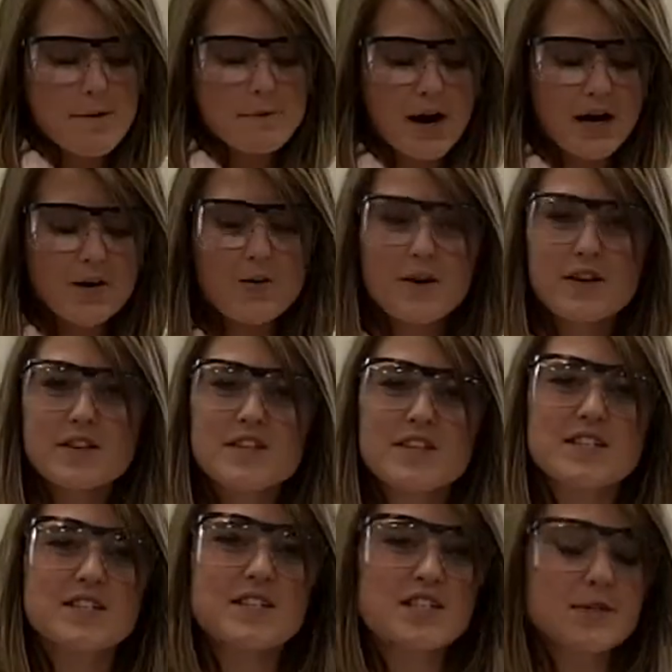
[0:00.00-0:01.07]
Part 1 of
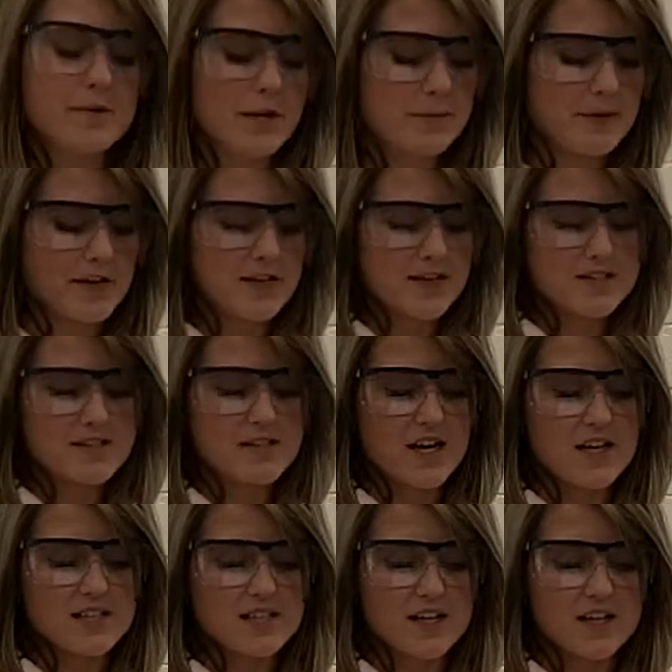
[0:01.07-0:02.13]
this experiment
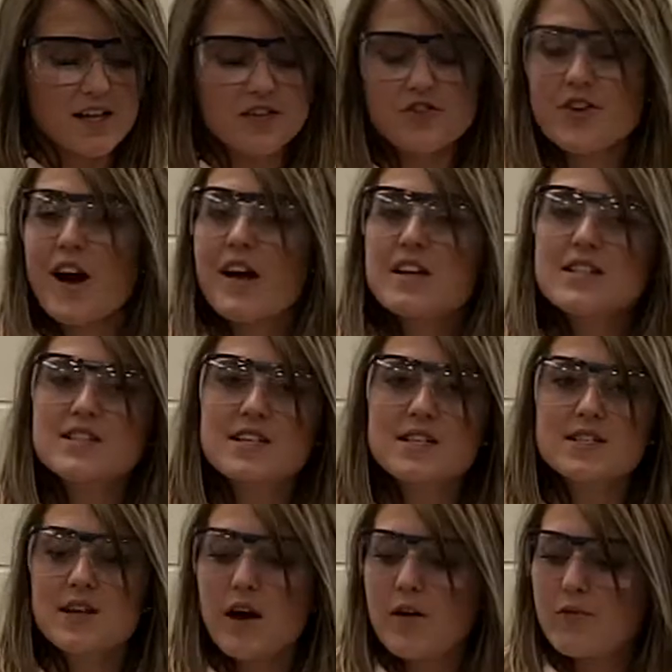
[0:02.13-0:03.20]
does
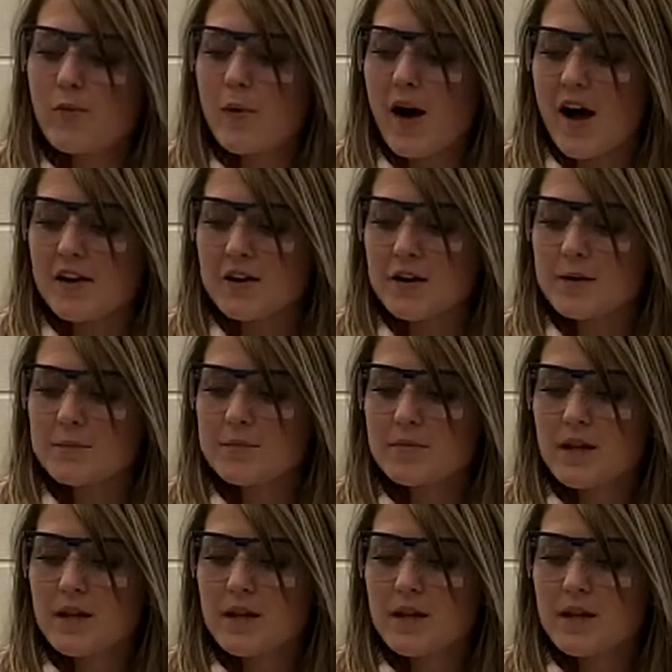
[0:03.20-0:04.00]
electrolysis of water.